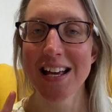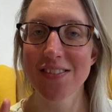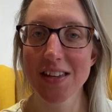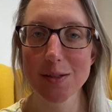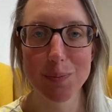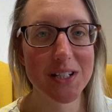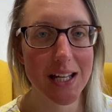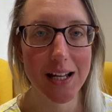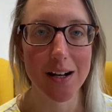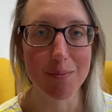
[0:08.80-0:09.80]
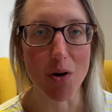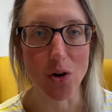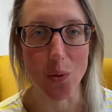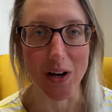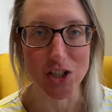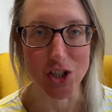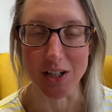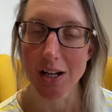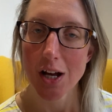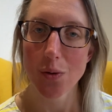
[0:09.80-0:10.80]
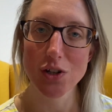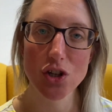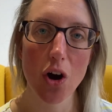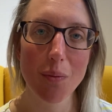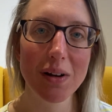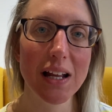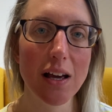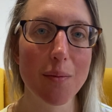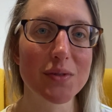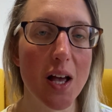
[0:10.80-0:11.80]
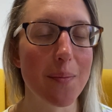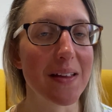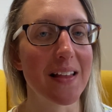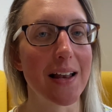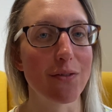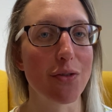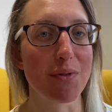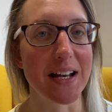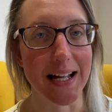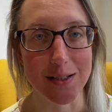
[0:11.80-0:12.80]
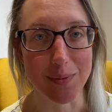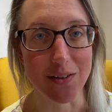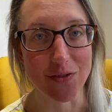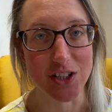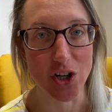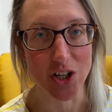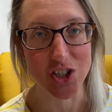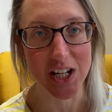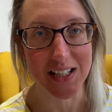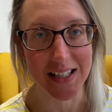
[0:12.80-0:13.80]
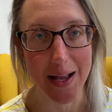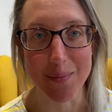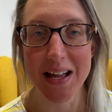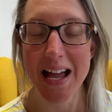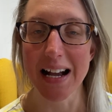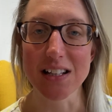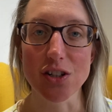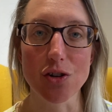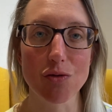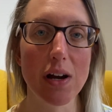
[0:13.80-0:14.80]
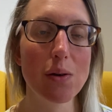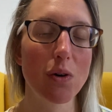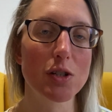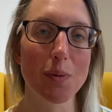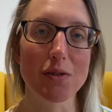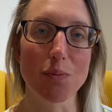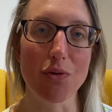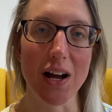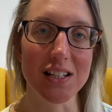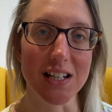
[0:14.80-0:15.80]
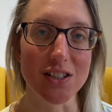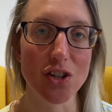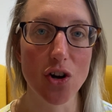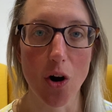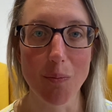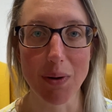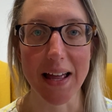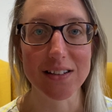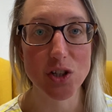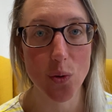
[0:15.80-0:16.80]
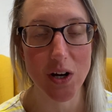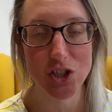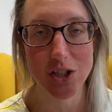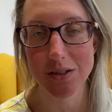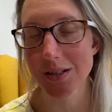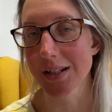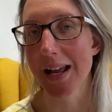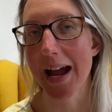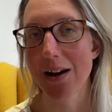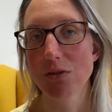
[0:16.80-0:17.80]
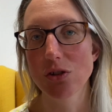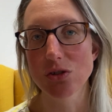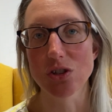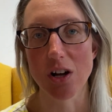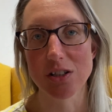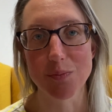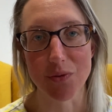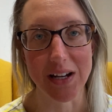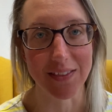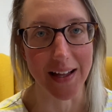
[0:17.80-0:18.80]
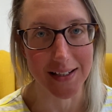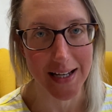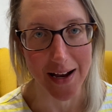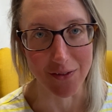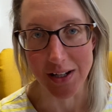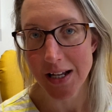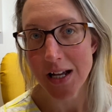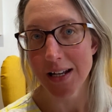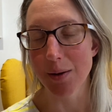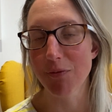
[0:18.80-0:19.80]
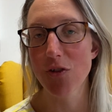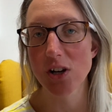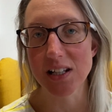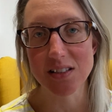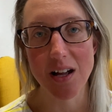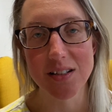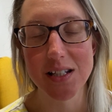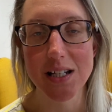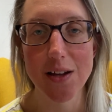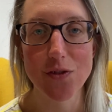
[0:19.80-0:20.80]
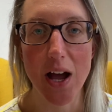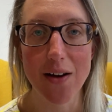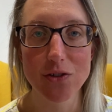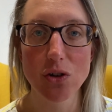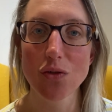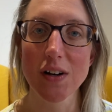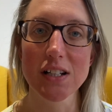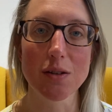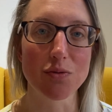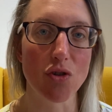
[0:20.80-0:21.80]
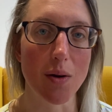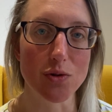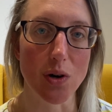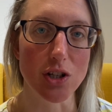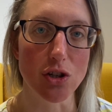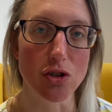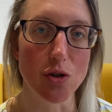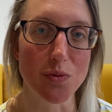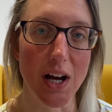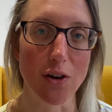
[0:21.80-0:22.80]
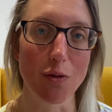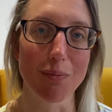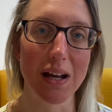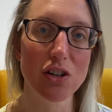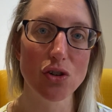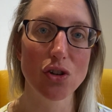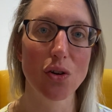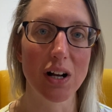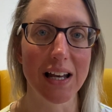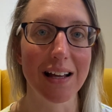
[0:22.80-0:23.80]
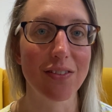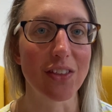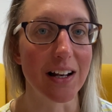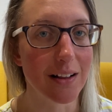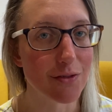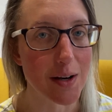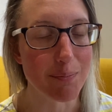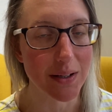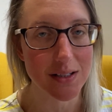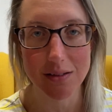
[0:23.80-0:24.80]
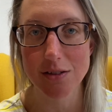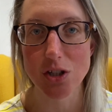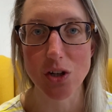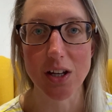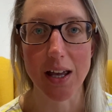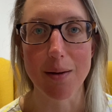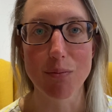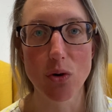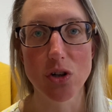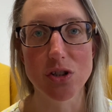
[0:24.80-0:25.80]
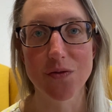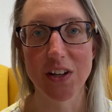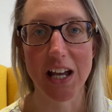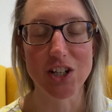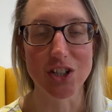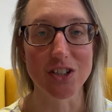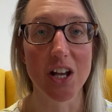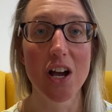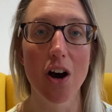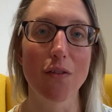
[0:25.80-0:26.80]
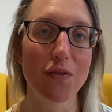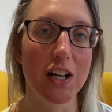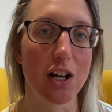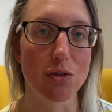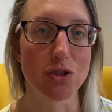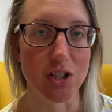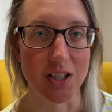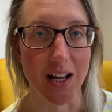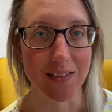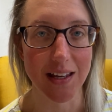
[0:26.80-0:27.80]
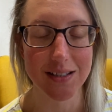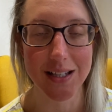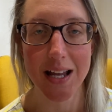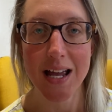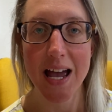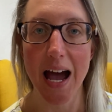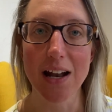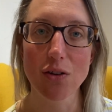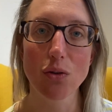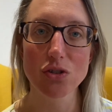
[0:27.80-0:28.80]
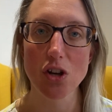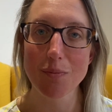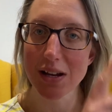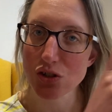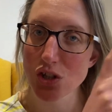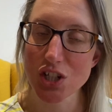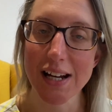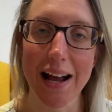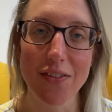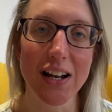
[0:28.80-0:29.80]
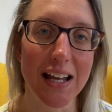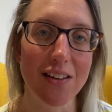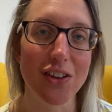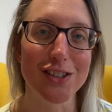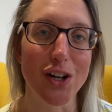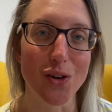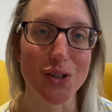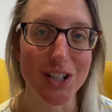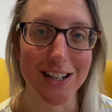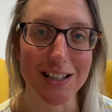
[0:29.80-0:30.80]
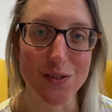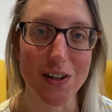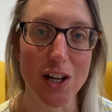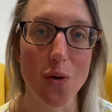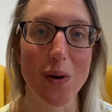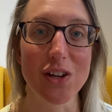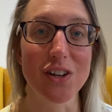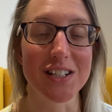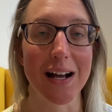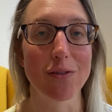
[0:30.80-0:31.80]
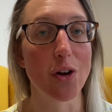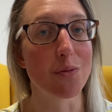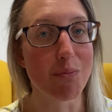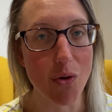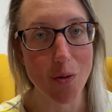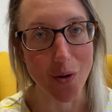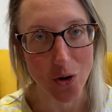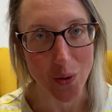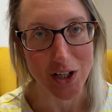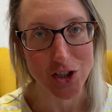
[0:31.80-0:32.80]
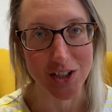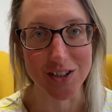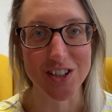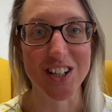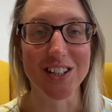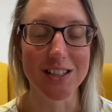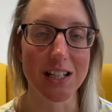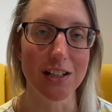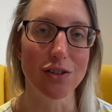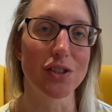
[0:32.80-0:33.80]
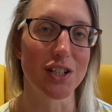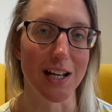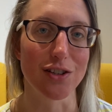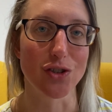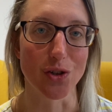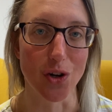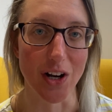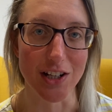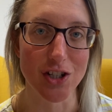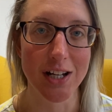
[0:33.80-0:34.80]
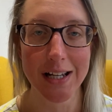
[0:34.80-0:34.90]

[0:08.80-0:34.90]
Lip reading: this particular mock question, which commonly comes up in the level 3 anatomy and physiology exam, and it's a great one to be able to practice complex questions and how you start to break that down. Now, before I get started, if you haven't already subscribed to our YouTube channel, make sure you click the little red button so you can get more notifications of videos just like this. And also make sure you check out the link that is alongside this video where you can download more mock questions to continue to test your knowledge.